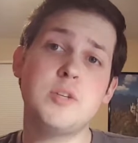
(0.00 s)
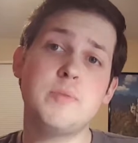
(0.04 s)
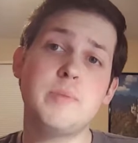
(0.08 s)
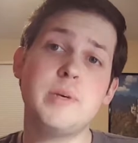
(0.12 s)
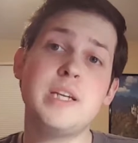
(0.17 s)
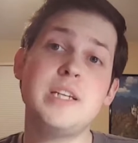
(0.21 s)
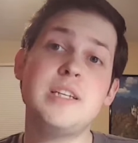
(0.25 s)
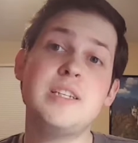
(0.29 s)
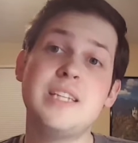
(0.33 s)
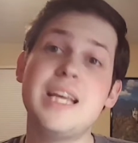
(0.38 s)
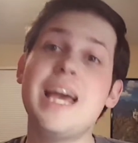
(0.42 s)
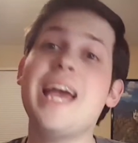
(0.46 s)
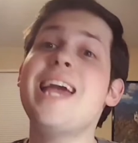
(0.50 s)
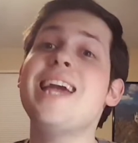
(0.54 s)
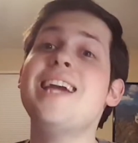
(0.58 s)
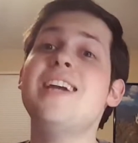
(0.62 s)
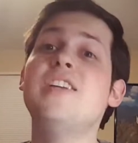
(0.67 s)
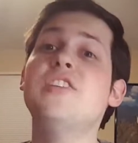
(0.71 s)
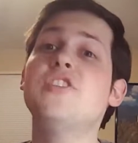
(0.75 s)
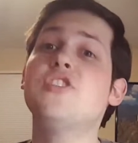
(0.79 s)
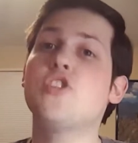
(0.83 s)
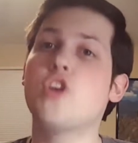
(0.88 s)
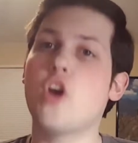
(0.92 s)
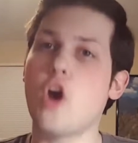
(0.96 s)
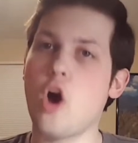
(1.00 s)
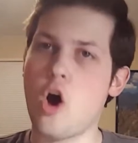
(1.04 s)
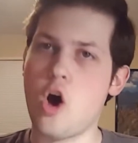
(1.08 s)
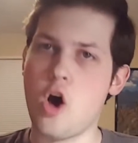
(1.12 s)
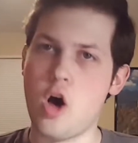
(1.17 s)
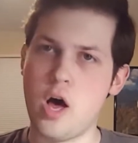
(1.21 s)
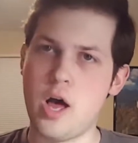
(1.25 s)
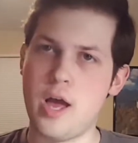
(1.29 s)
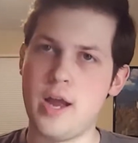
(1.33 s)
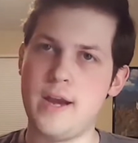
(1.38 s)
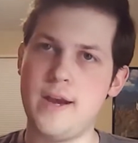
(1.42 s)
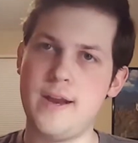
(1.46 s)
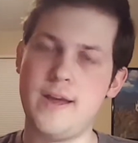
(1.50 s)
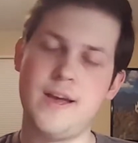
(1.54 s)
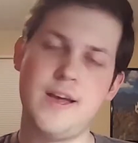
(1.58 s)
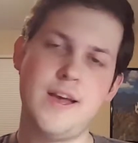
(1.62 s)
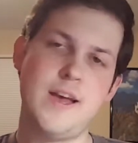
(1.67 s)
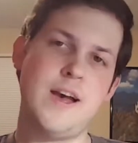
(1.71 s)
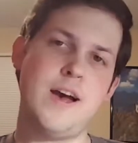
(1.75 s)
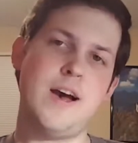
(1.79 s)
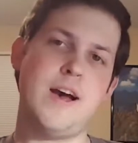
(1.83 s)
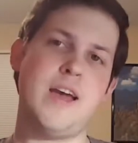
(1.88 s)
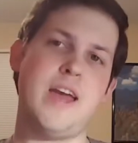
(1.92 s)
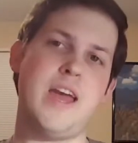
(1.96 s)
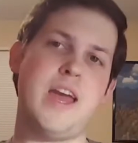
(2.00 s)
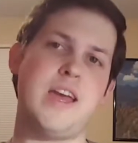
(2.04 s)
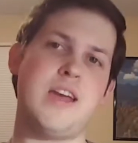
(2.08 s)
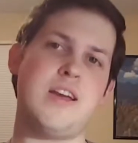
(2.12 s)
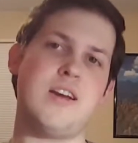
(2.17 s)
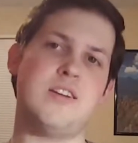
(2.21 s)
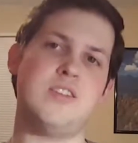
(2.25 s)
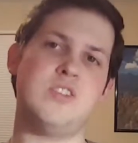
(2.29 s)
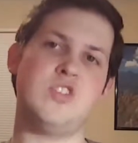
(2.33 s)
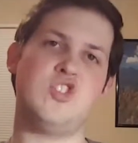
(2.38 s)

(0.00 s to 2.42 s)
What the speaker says: be Days Gone, a